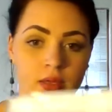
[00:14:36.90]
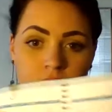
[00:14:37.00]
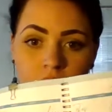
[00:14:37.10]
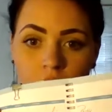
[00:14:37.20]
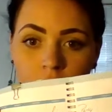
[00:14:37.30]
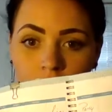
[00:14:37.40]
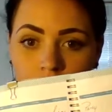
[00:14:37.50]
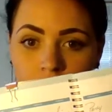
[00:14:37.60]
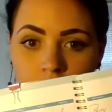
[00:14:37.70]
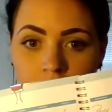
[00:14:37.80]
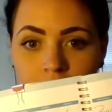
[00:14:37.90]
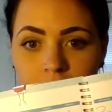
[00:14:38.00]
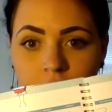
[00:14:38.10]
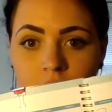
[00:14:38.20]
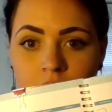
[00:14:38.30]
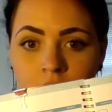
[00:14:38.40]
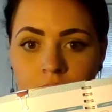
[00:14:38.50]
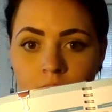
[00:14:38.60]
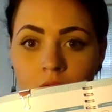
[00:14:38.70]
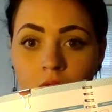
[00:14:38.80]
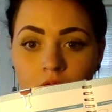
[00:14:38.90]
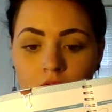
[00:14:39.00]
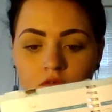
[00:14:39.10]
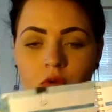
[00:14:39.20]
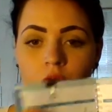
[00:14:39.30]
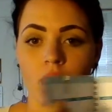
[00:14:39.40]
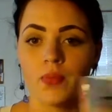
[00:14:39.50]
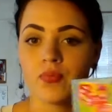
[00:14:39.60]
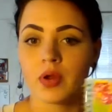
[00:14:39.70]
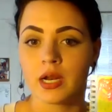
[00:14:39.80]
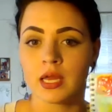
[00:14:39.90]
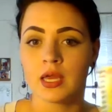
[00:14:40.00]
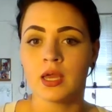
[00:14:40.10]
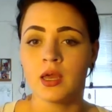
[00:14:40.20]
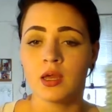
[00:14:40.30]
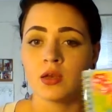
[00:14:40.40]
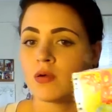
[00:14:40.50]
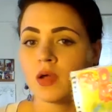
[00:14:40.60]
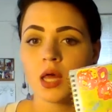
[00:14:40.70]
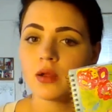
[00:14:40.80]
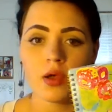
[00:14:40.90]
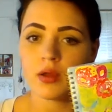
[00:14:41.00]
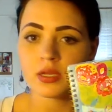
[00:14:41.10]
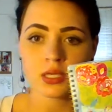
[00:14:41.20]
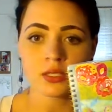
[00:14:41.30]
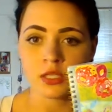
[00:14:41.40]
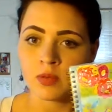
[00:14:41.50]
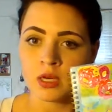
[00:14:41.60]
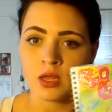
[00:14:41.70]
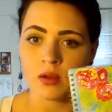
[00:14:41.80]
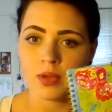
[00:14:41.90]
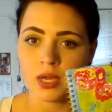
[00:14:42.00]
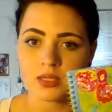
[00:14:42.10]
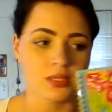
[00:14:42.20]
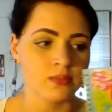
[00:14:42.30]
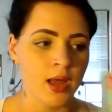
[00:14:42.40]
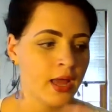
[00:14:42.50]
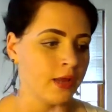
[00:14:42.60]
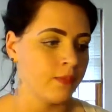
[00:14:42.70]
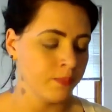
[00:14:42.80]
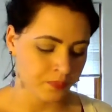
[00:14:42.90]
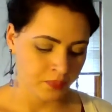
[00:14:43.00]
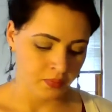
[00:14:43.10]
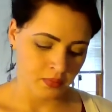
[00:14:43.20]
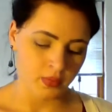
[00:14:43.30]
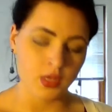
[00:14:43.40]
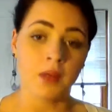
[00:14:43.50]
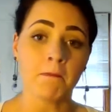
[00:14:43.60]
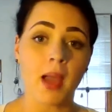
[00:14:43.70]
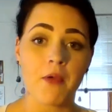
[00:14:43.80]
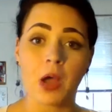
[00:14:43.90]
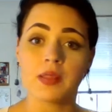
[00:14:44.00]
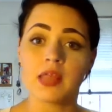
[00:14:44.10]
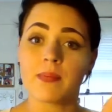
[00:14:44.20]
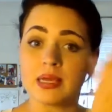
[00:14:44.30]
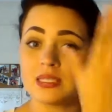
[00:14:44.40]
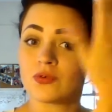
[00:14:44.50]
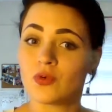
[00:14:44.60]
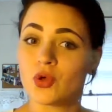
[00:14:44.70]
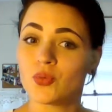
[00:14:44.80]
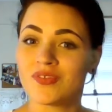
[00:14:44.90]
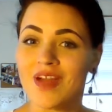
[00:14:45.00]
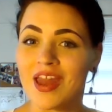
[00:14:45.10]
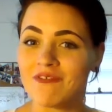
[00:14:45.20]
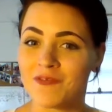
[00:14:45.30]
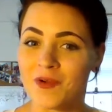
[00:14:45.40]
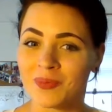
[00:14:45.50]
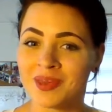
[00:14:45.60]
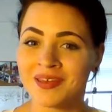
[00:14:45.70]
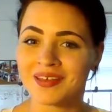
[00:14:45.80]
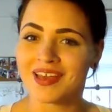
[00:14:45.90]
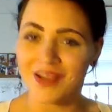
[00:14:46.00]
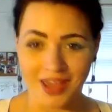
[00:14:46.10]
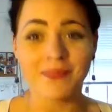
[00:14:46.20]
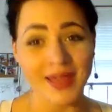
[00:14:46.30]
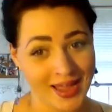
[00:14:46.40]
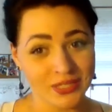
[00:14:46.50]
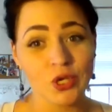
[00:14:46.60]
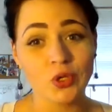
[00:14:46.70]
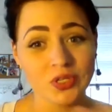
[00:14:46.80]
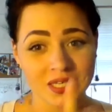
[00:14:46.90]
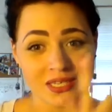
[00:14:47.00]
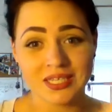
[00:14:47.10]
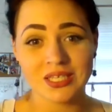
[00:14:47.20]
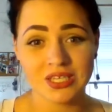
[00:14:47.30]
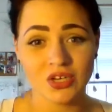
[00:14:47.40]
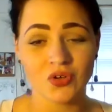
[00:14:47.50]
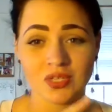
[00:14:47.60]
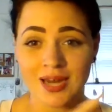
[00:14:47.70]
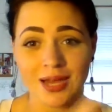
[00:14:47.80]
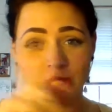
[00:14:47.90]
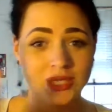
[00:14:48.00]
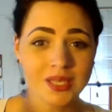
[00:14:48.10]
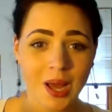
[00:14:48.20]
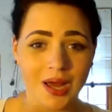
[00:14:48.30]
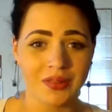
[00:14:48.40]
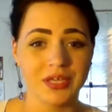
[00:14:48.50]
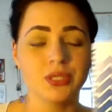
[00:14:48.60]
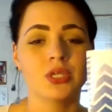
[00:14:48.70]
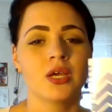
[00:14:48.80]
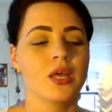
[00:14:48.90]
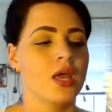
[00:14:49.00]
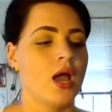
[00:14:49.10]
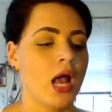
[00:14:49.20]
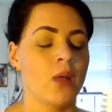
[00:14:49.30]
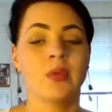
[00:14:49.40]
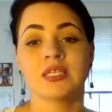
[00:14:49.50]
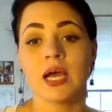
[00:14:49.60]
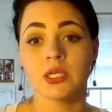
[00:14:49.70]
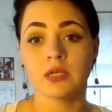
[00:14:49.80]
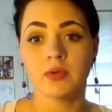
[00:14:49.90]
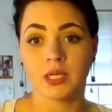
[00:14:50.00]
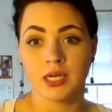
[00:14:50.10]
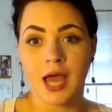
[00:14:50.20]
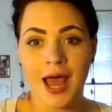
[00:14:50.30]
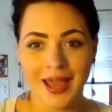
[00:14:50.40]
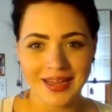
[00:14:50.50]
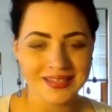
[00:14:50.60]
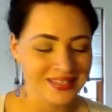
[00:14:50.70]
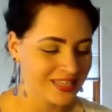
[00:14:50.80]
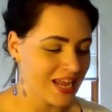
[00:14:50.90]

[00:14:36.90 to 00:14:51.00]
So yes, colorful, pretty. No color coding system in here because that's mine. My one that my school provided for me. Okay, my high school did this too. It's not just college. It's actually really nice.